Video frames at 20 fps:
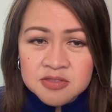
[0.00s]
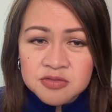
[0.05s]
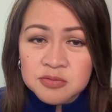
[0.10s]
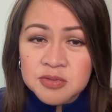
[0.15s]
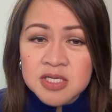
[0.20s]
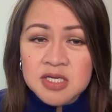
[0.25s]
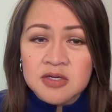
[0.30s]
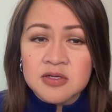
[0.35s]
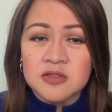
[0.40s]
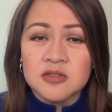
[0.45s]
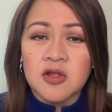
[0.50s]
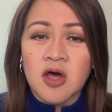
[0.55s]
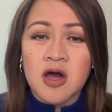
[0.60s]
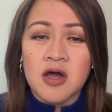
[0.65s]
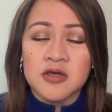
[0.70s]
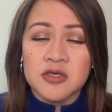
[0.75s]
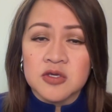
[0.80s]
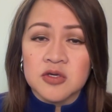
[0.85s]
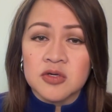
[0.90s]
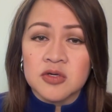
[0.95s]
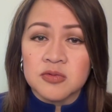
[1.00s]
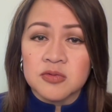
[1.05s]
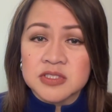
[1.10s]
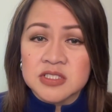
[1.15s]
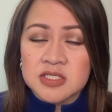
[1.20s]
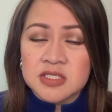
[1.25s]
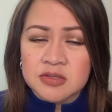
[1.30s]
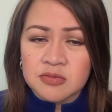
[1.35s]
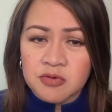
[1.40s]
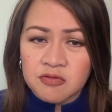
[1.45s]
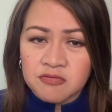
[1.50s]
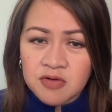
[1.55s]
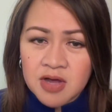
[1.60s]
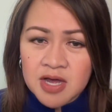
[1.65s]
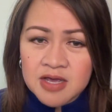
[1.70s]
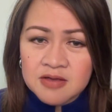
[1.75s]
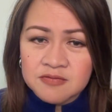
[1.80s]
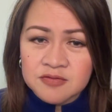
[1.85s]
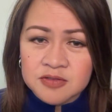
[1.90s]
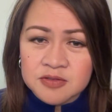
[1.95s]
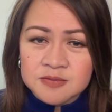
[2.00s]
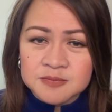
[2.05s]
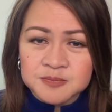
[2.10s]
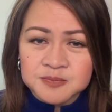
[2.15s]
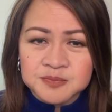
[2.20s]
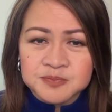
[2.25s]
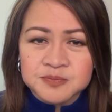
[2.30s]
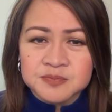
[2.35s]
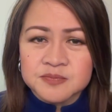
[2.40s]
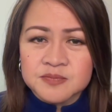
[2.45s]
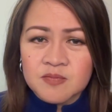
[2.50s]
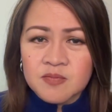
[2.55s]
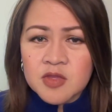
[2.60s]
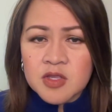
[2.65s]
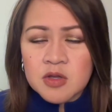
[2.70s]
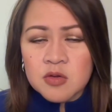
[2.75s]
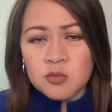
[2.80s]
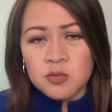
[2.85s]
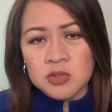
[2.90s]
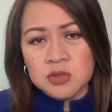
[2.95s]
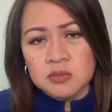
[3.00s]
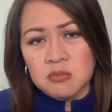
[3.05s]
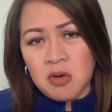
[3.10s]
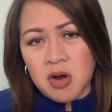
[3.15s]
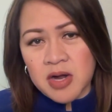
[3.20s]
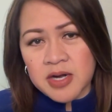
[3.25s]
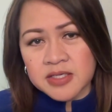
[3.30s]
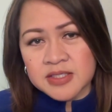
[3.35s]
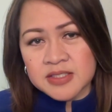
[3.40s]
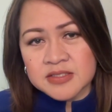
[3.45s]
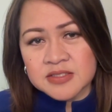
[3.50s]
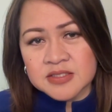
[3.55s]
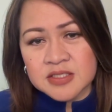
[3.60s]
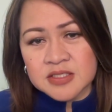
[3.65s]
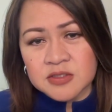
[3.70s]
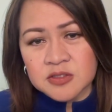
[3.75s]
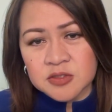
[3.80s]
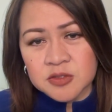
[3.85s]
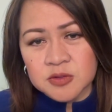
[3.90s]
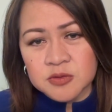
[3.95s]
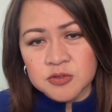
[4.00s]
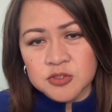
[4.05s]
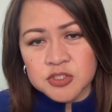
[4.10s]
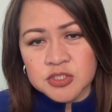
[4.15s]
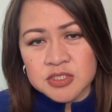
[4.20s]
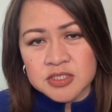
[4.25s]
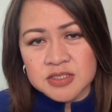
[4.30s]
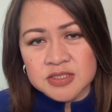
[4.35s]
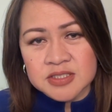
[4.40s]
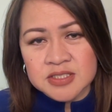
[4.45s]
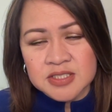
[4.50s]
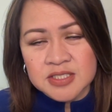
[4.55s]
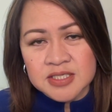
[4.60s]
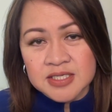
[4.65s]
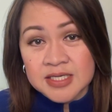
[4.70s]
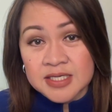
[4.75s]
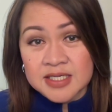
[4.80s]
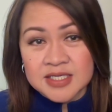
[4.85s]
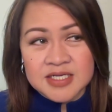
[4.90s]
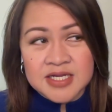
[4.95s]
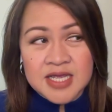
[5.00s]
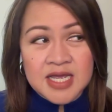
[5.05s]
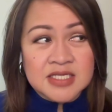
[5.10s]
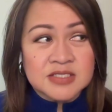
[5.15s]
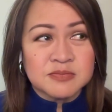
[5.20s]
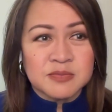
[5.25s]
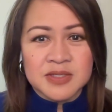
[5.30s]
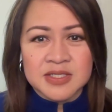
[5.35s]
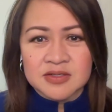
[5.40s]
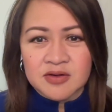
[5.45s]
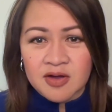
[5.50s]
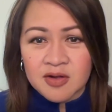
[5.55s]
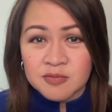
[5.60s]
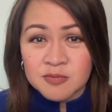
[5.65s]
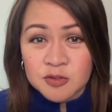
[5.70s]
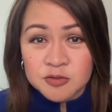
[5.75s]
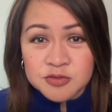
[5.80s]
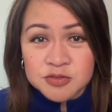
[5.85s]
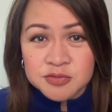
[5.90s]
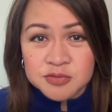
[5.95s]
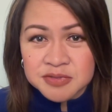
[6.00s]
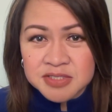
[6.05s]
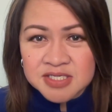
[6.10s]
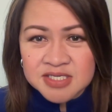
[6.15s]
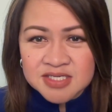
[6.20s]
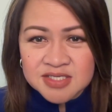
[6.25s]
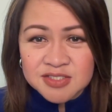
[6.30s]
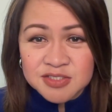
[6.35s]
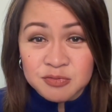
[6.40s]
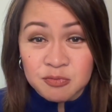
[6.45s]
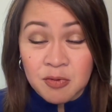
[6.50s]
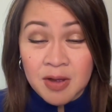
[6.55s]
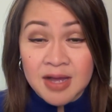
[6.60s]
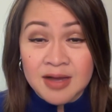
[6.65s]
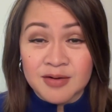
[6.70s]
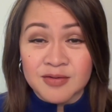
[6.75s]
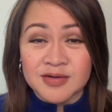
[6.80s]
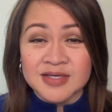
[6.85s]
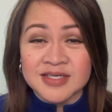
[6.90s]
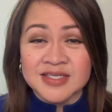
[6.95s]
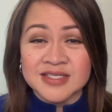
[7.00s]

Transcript: three year long Eucharistic revival will mark its conclusion it has been almost three years, wow,